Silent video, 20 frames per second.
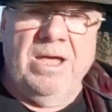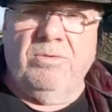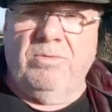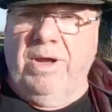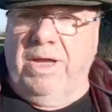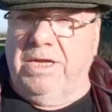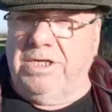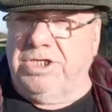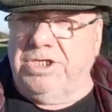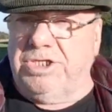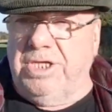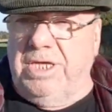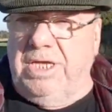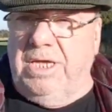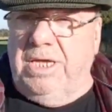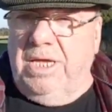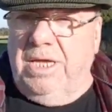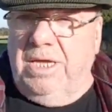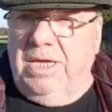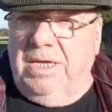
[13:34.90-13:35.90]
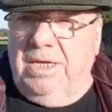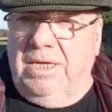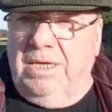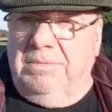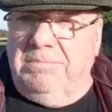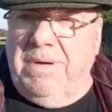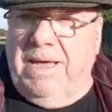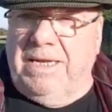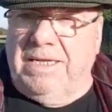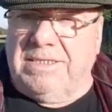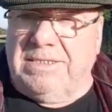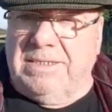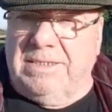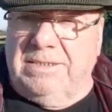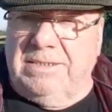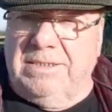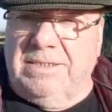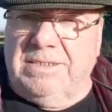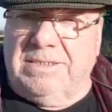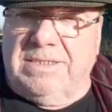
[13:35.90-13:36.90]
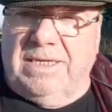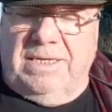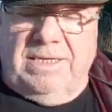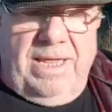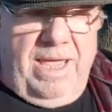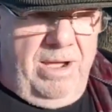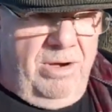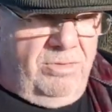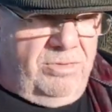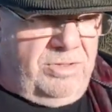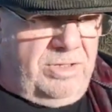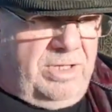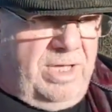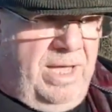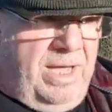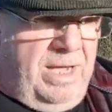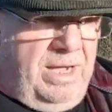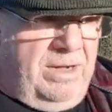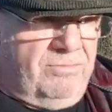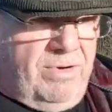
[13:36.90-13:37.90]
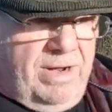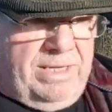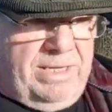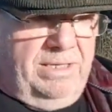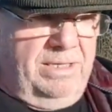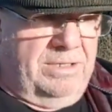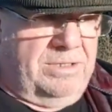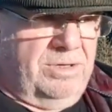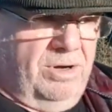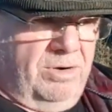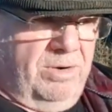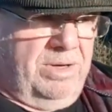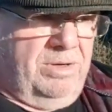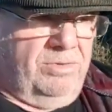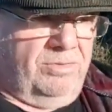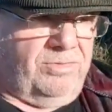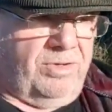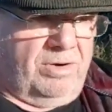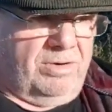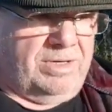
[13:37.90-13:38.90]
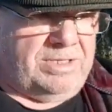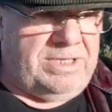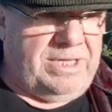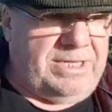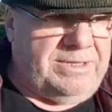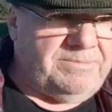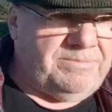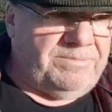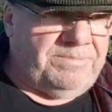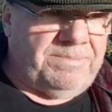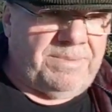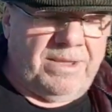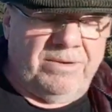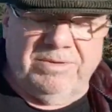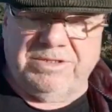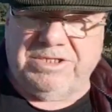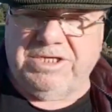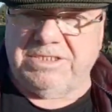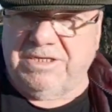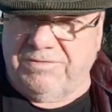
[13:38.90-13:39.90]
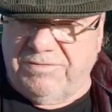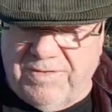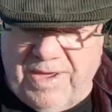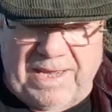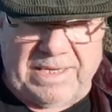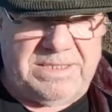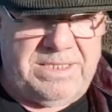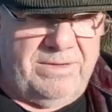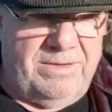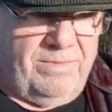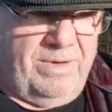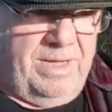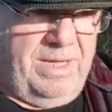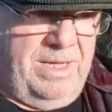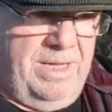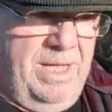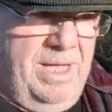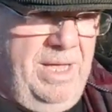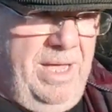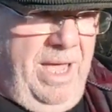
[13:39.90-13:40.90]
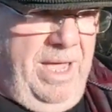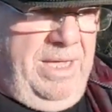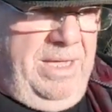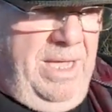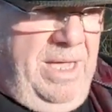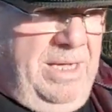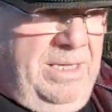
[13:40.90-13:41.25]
which the Medicines and Healthcare Regulatory Authority, which is effectively a